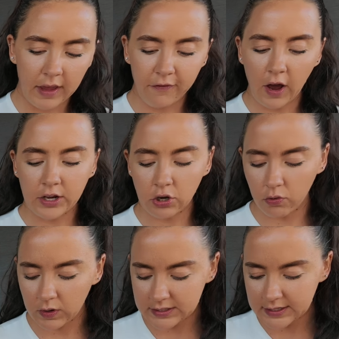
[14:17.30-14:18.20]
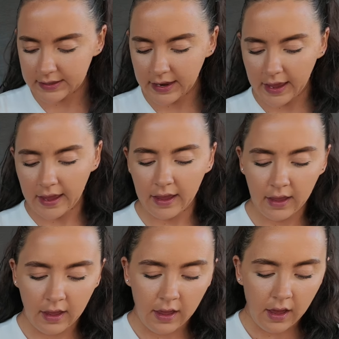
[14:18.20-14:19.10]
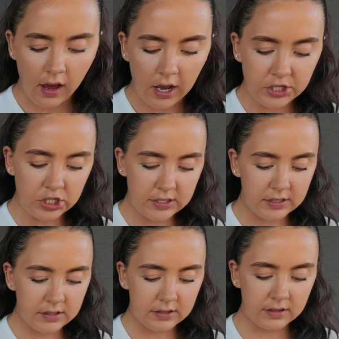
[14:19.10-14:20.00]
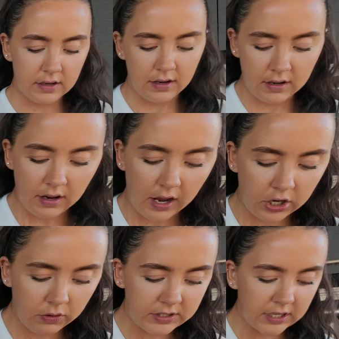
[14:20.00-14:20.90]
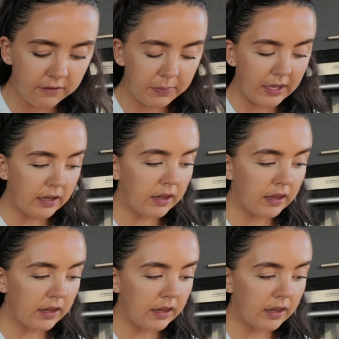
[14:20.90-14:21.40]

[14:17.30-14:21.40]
If I know what's in there, I know it's going to be